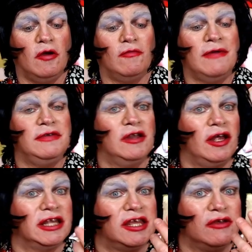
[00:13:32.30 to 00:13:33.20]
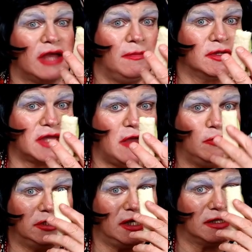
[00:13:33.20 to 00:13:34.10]
whether you like the cucumber
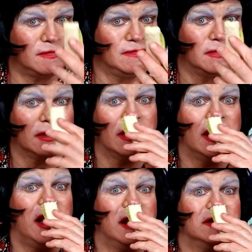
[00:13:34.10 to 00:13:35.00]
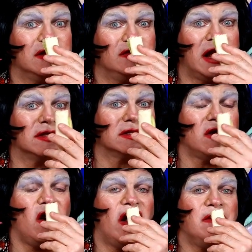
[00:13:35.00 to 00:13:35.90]
sandwiches. Until next
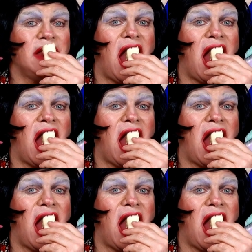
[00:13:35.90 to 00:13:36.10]
time.